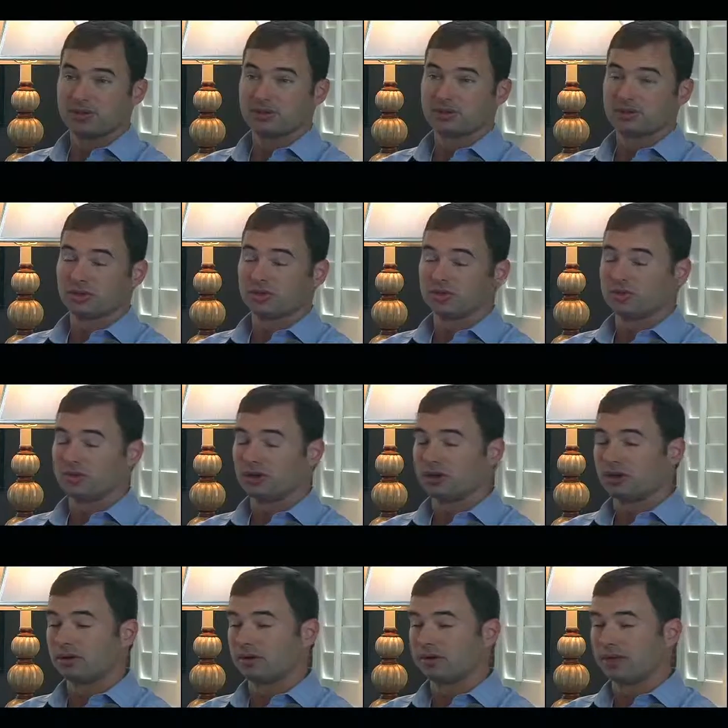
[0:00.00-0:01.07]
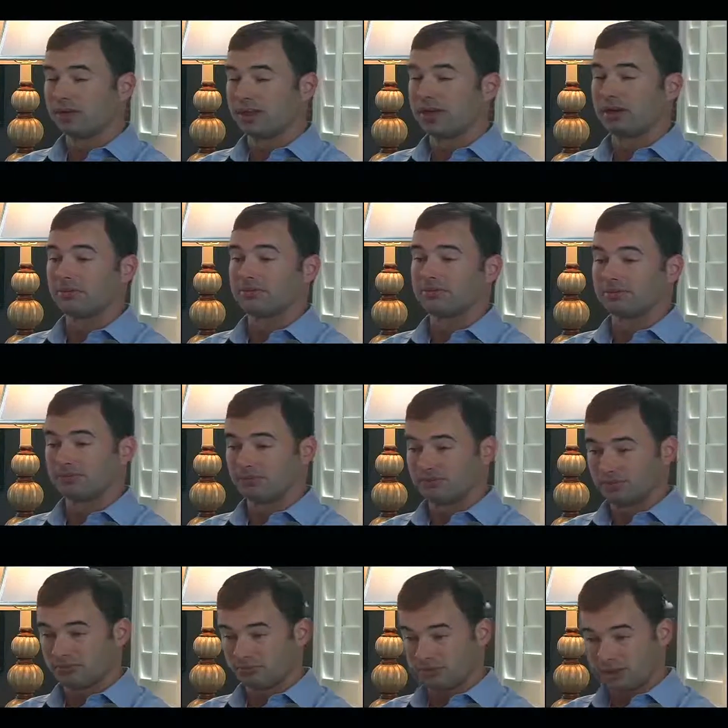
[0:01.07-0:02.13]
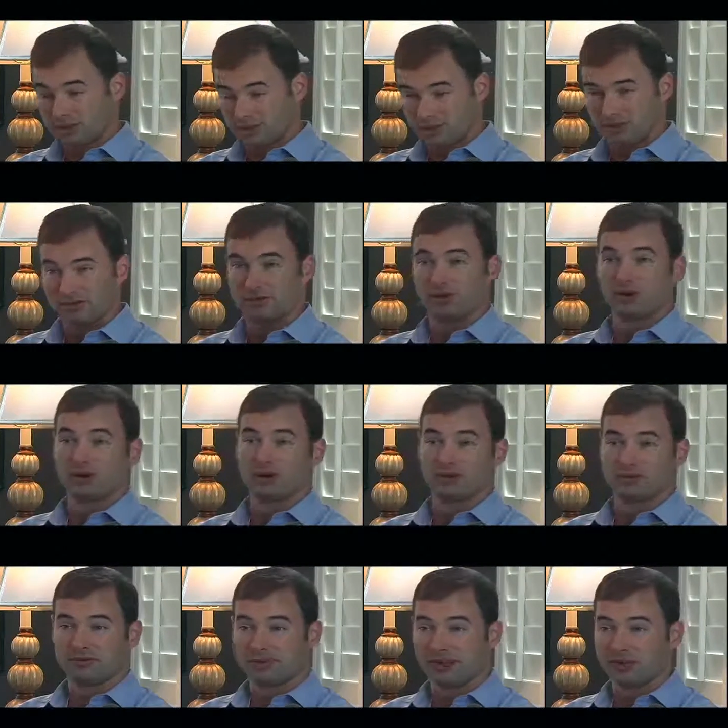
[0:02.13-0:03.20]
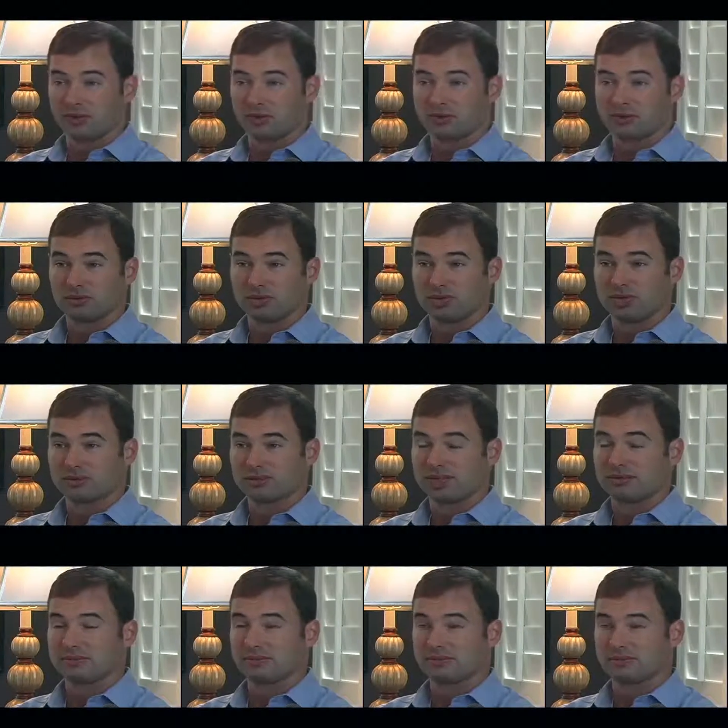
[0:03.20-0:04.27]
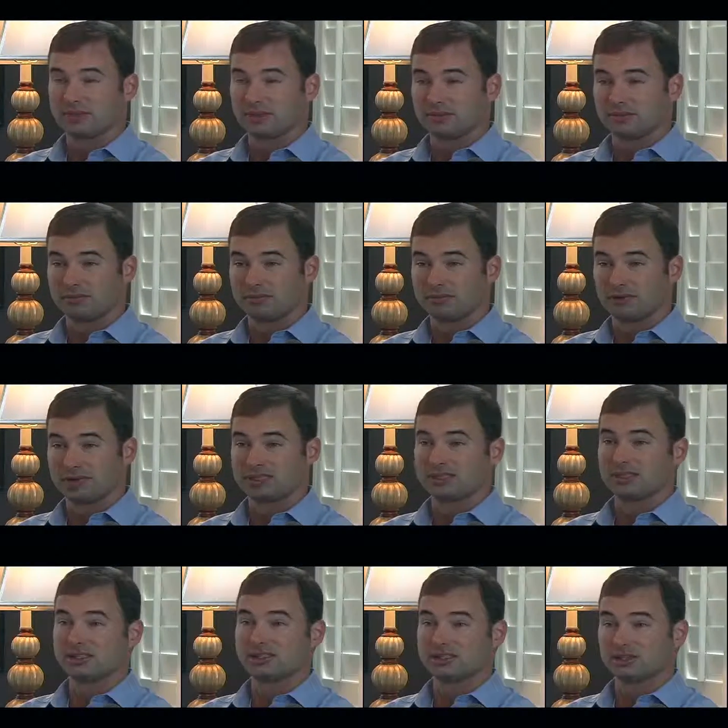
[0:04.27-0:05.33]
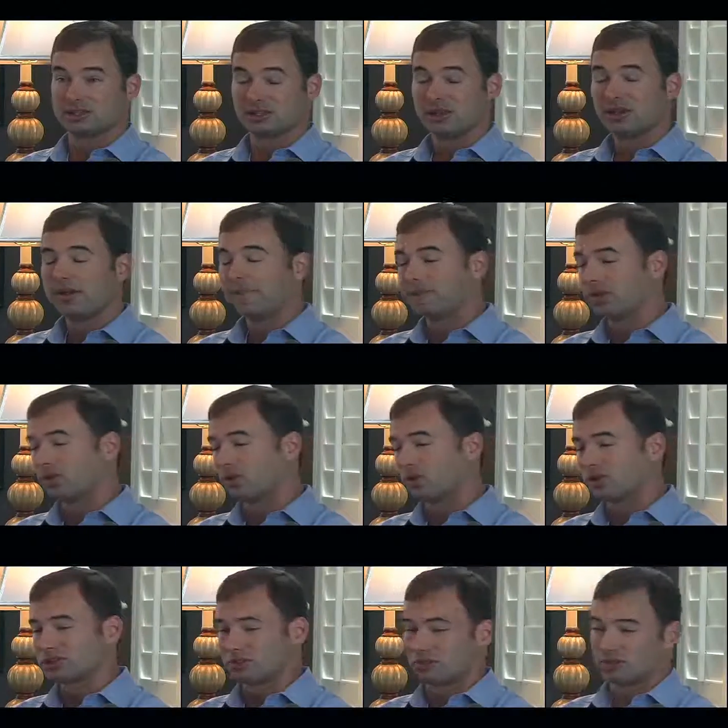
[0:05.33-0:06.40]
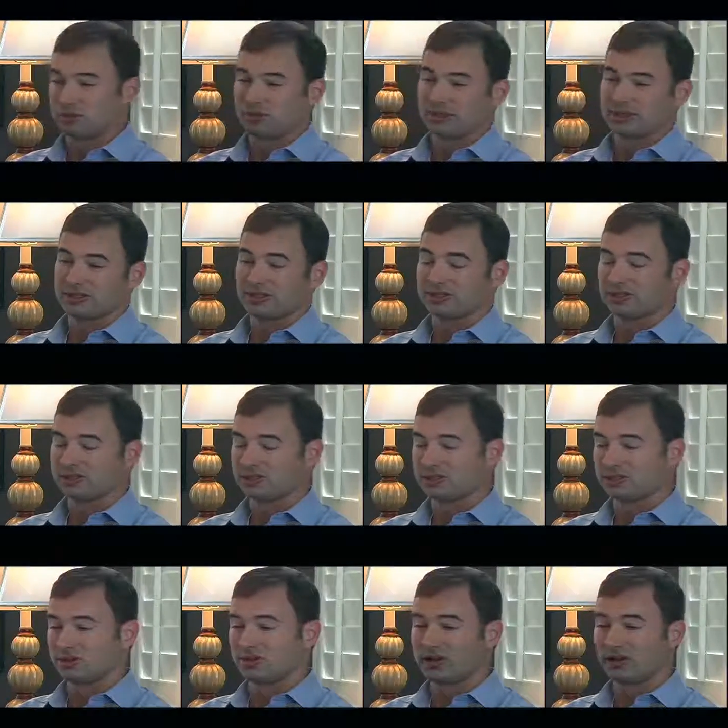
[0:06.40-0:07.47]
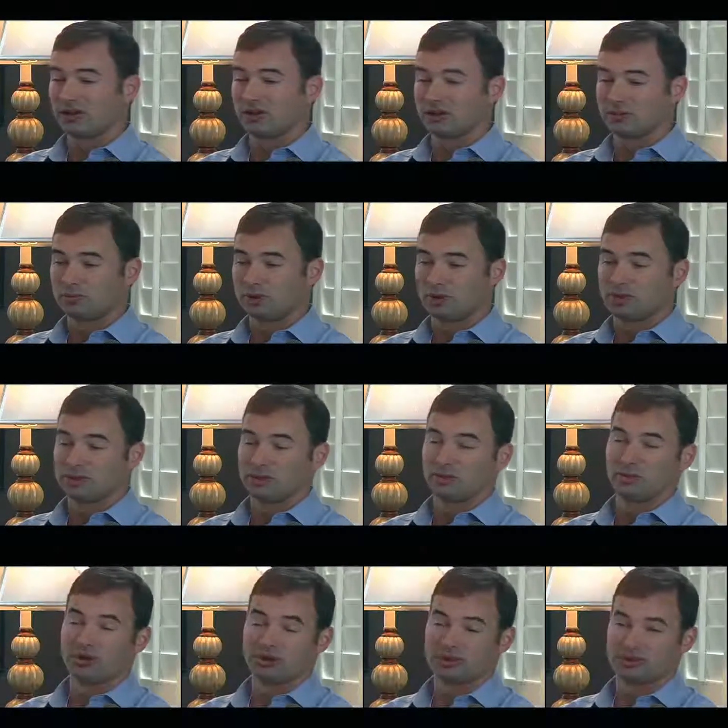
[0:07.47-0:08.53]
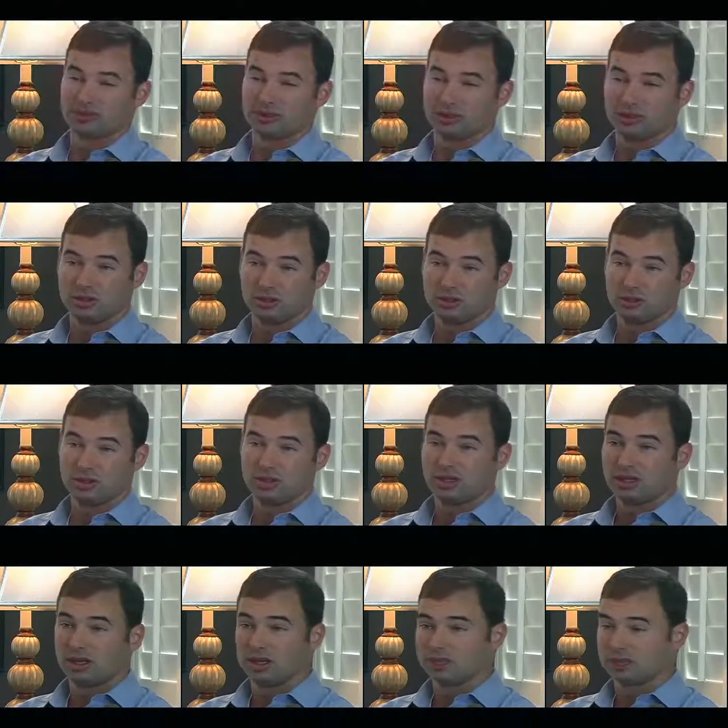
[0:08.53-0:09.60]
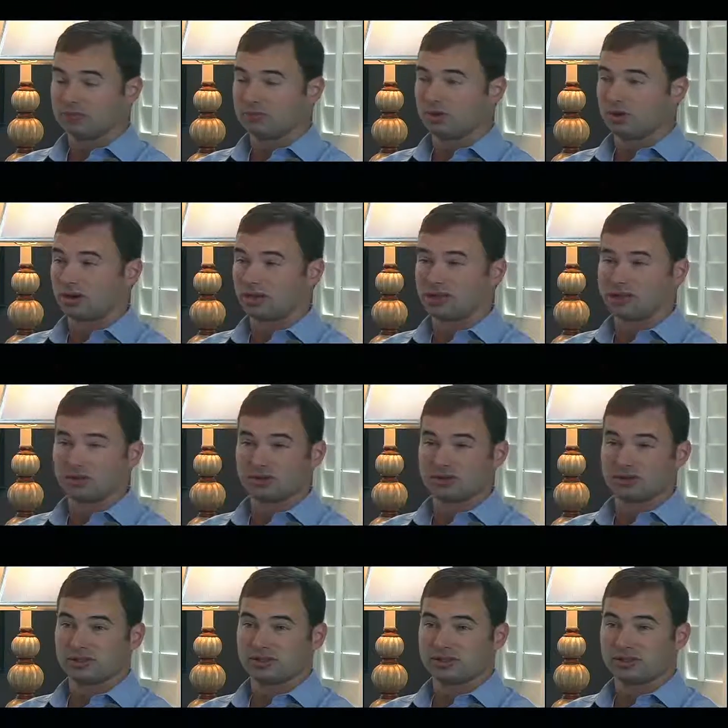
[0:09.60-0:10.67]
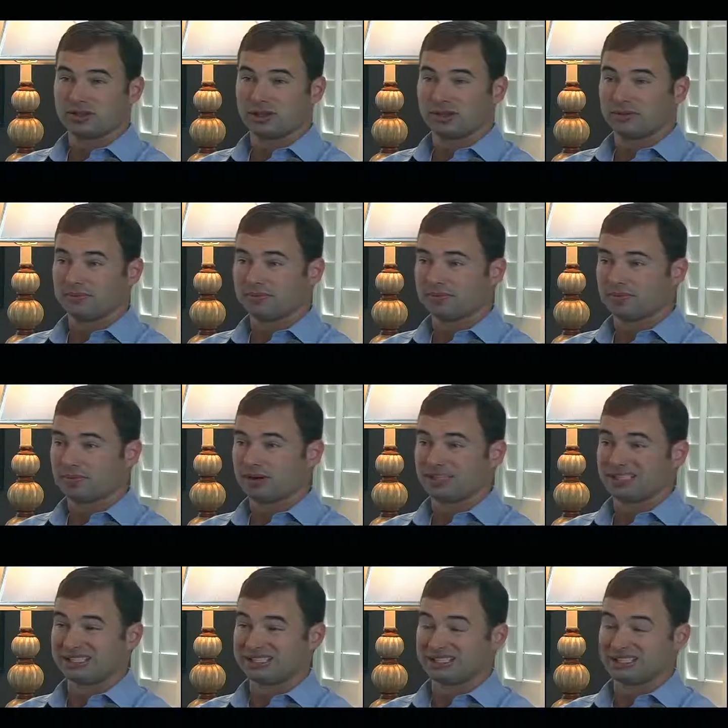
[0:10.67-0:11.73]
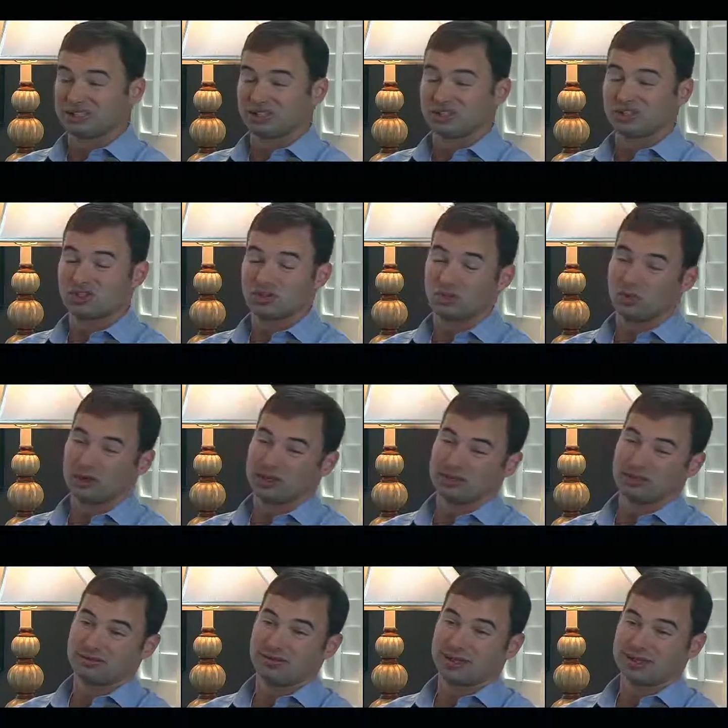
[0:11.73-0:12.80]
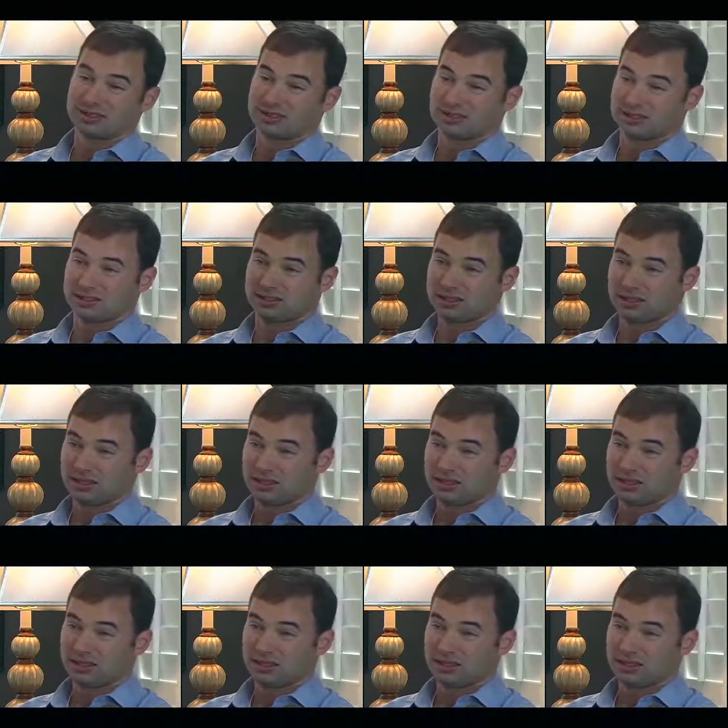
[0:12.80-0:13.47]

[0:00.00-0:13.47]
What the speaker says: So that is the third and final type of prosthesis. Now, there are some other prostheses that are out on the market that are relatively new to the market. There are some prostheses such as snoring devices